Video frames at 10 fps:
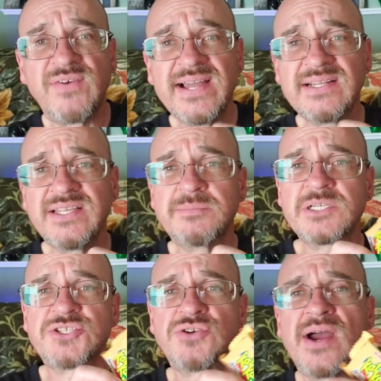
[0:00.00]
finally, I'm
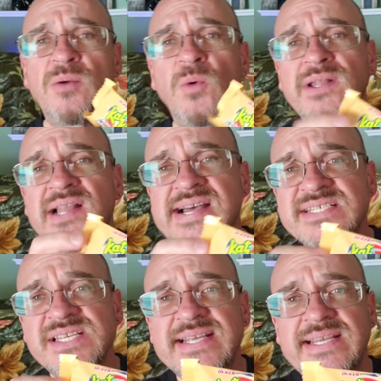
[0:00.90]
going to try one
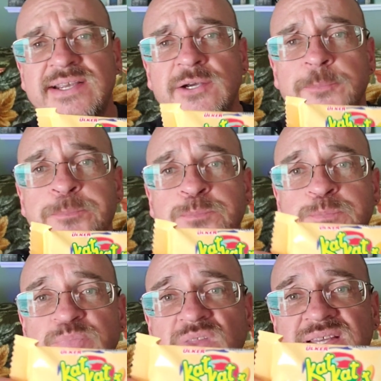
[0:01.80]
last thing here.
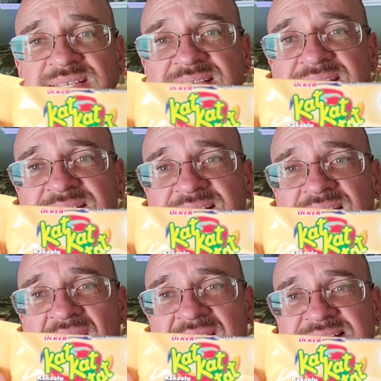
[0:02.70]
Kit
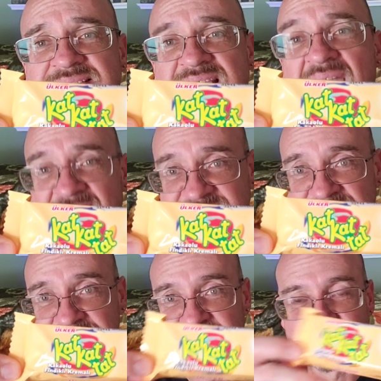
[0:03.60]
Kat Tat.
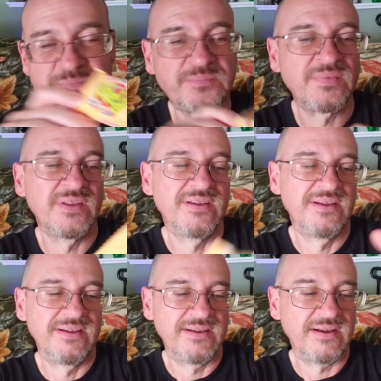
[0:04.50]

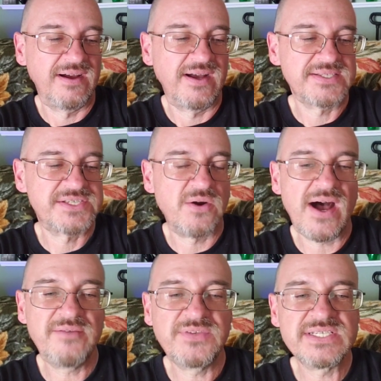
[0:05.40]
Uh, so
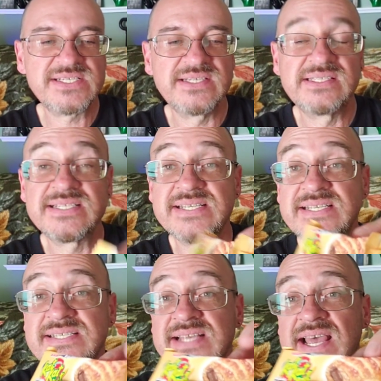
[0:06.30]
obviously this is